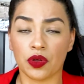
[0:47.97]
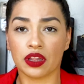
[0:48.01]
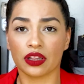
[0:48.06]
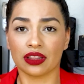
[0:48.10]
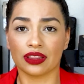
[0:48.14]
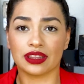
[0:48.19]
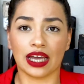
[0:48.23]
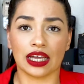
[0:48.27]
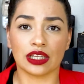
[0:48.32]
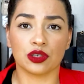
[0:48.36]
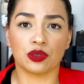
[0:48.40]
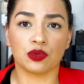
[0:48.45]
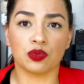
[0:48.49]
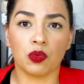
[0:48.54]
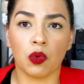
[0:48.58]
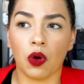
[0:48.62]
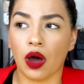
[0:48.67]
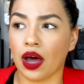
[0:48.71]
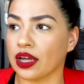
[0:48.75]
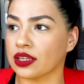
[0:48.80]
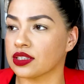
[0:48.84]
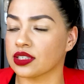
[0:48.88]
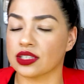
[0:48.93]
That's
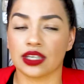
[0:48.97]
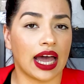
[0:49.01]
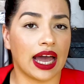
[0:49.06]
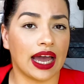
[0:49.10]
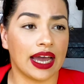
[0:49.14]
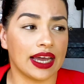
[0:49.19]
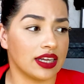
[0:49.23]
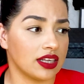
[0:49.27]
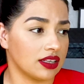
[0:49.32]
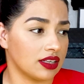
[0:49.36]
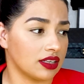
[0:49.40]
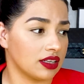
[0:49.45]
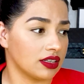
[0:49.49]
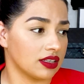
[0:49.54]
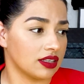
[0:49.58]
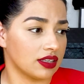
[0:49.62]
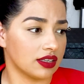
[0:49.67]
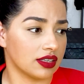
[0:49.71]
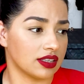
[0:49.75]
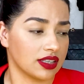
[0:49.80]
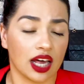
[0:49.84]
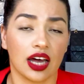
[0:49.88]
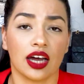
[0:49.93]
what I
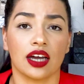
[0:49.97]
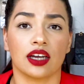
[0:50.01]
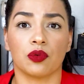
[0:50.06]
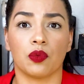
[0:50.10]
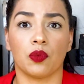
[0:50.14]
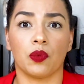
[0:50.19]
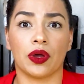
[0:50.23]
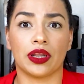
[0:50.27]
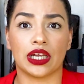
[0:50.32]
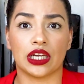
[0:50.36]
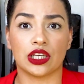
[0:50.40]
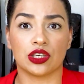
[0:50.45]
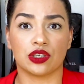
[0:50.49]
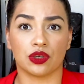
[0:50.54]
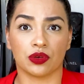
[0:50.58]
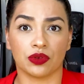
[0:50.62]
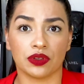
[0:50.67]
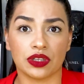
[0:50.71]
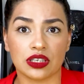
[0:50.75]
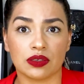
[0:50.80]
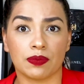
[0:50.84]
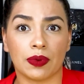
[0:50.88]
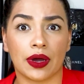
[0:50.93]
sang when I saw
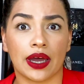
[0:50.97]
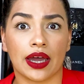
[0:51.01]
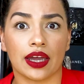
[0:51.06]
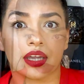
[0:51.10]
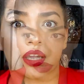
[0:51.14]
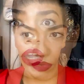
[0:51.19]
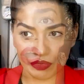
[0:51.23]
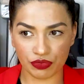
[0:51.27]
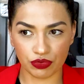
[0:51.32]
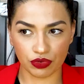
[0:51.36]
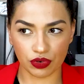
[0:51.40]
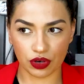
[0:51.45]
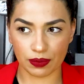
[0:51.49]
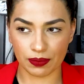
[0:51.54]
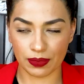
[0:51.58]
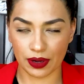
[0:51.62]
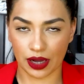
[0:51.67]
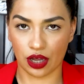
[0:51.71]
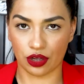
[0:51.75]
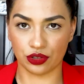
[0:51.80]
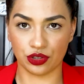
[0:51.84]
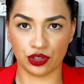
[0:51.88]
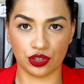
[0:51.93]
this bag for
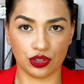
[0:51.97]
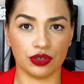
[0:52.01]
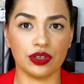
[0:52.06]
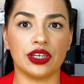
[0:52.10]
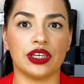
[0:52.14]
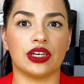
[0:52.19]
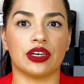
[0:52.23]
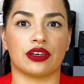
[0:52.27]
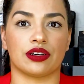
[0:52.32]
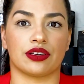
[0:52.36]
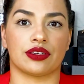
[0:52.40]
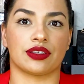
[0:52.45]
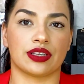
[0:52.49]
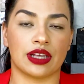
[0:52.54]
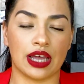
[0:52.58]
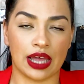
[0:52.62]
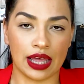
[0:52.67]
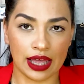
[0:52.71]
about 2 years.